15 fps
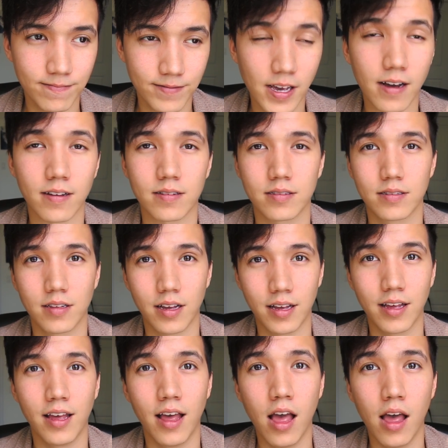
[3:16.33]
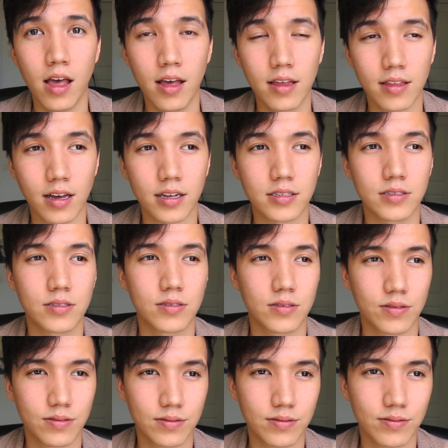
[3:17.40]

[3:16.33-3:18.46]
yeah, that's